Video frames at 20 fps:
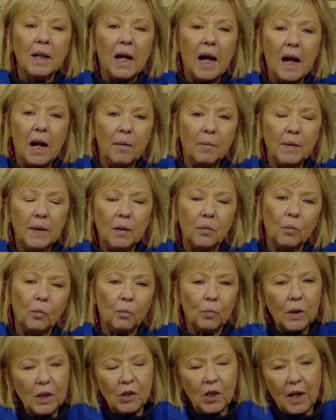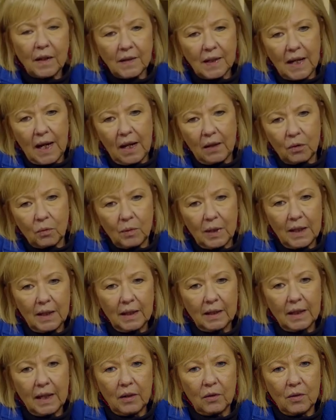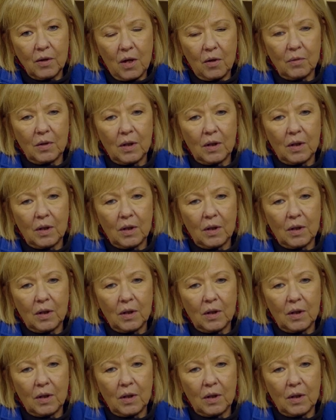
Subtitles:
I need to reach out to Katharina and let her know